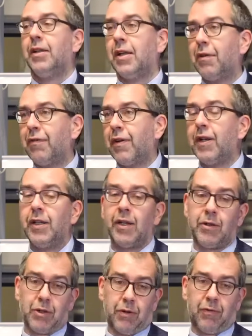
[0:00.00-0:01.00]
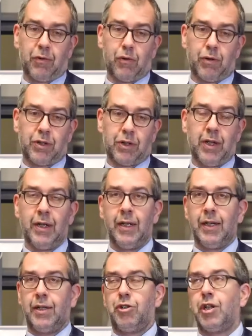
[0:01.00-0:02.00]
Then finally, there is, of course,
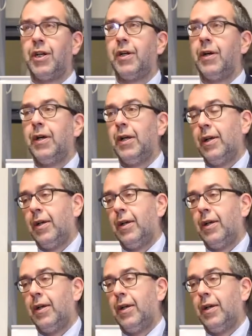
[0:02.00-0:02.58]
China.